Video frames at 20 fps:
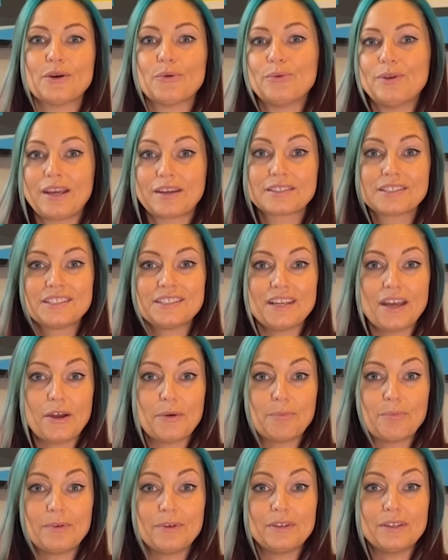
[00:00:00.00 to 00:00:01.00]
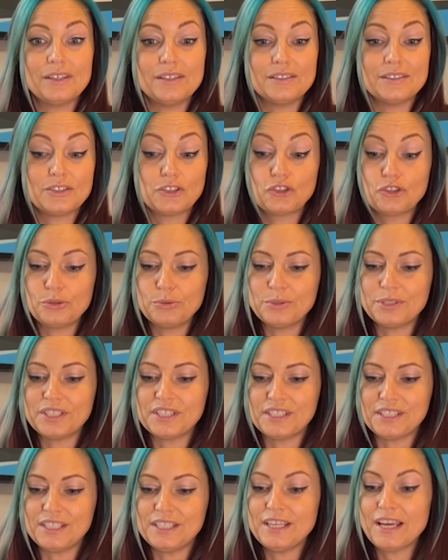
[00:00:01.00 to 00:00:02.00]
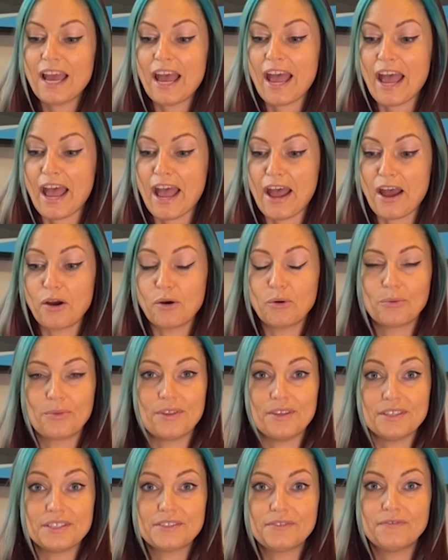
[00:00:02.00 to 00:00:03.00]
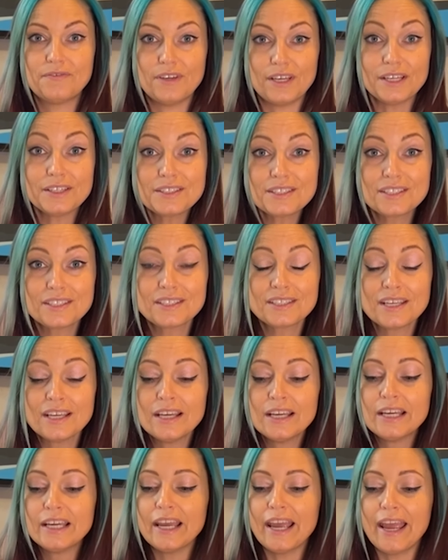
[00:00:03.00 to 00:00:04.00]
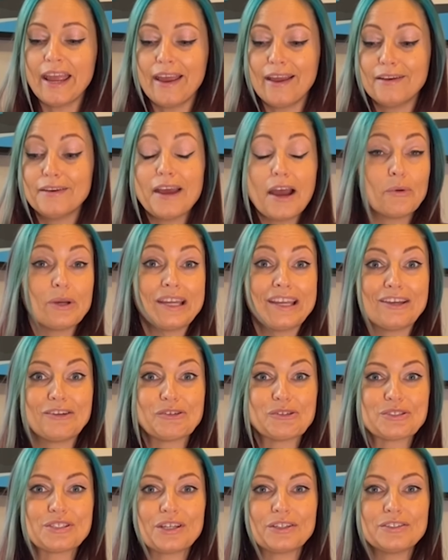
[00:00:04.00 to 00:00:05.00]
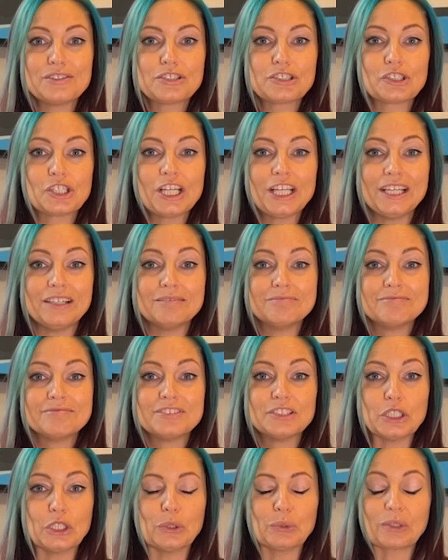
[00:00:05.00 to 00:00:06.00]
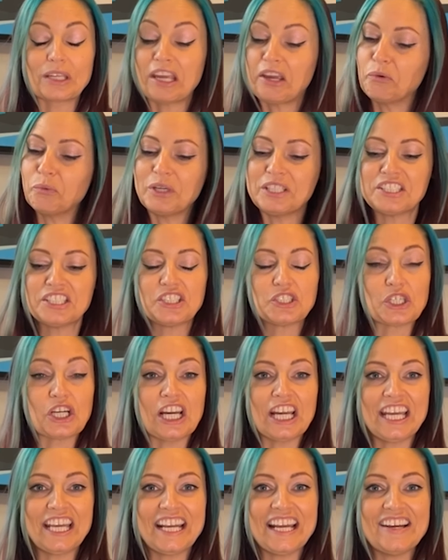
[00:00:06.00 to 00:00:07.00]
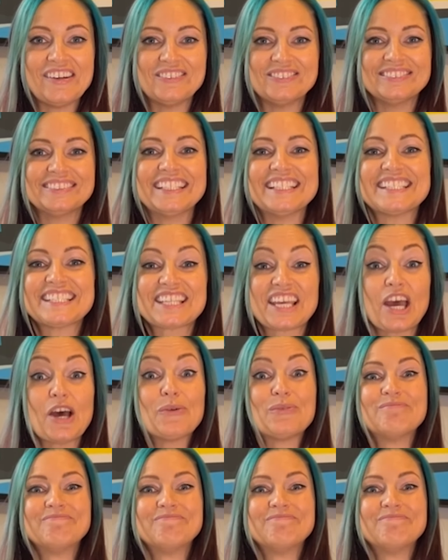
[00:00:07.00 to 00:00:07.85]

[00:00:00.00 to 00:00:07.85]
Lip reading: next step is to see how this fits and how it handles on the street. So can't wait to try it out. Let's go.